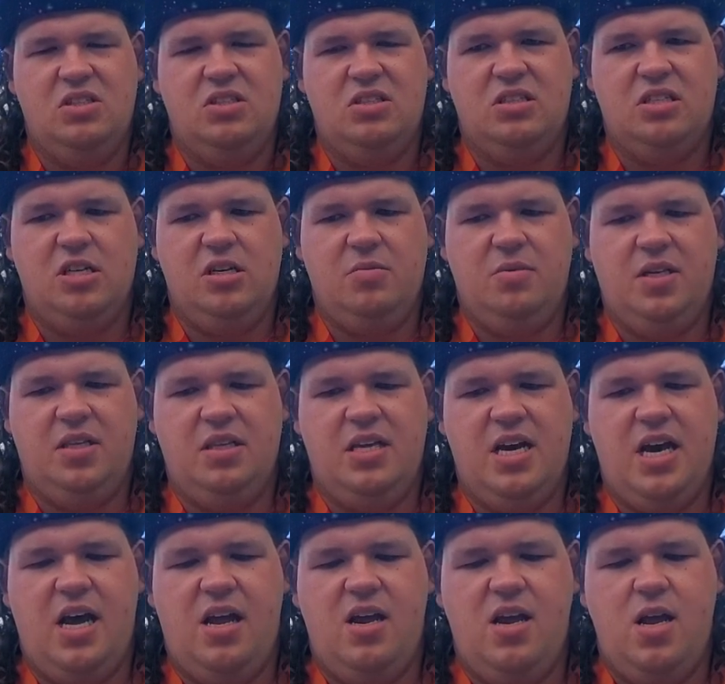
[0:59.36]
Sorry about
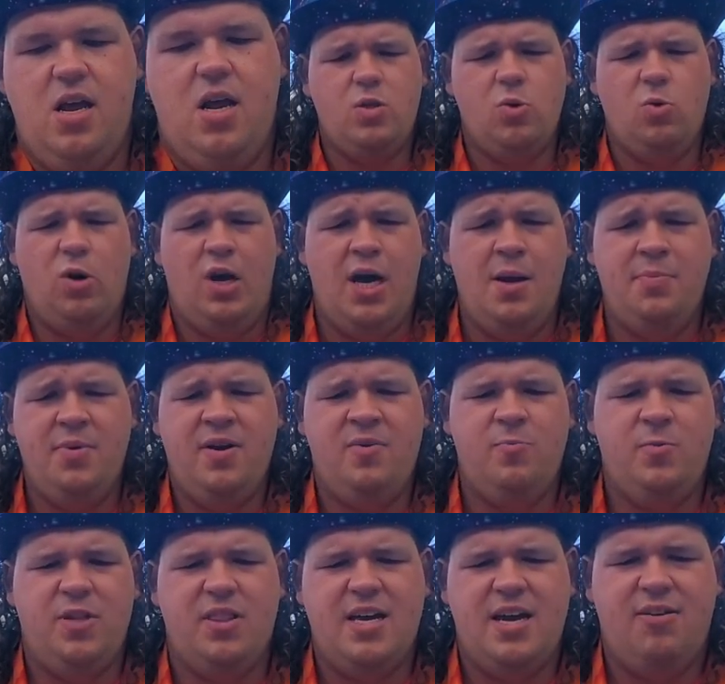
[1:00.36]
that. What
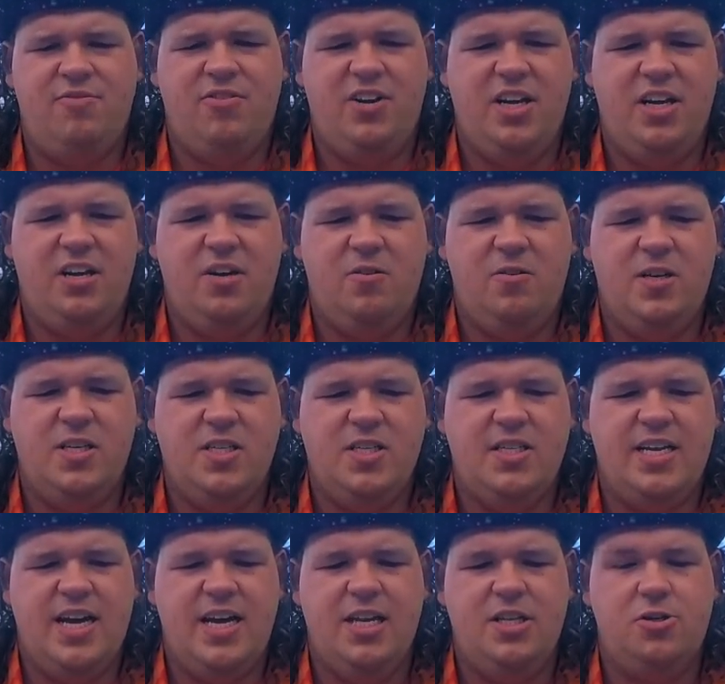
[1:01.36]
happened with that video is
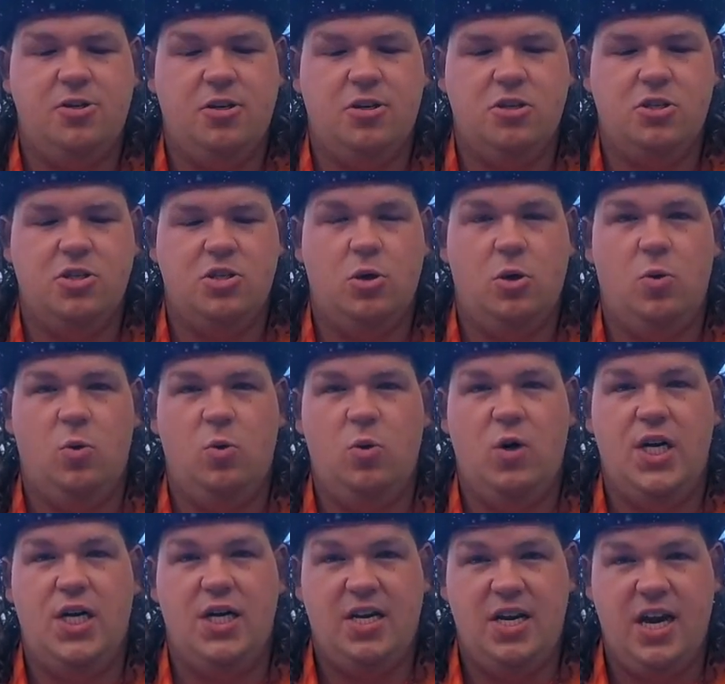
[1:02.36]
that it took us
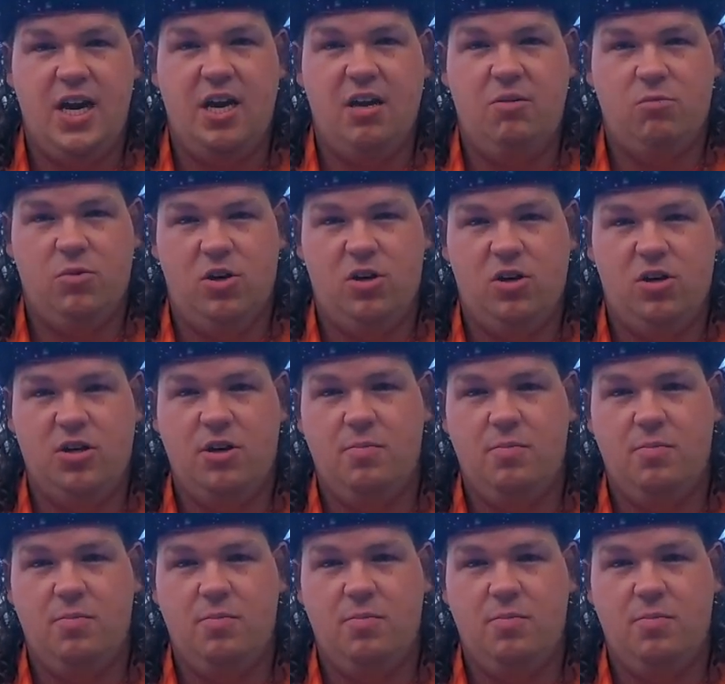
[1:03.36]
so damn long to